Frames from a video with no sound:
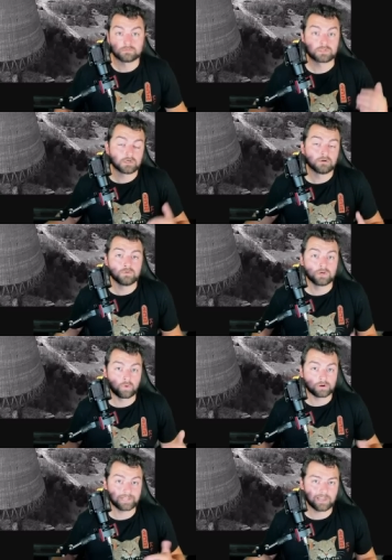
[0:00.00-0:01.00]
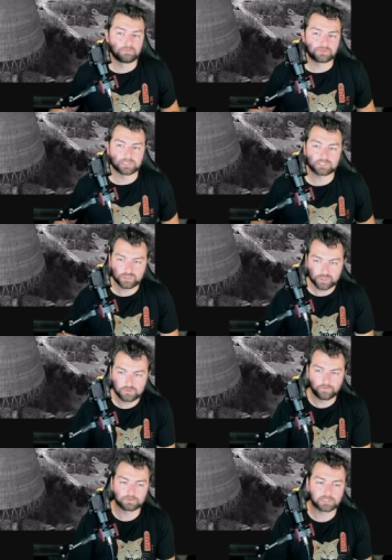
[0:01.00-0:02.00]
So in order to help this, new
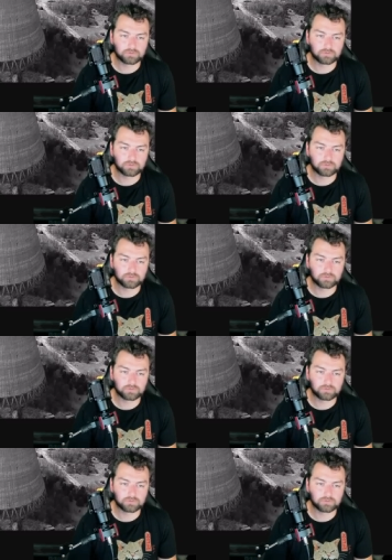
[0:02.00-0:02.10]
voltage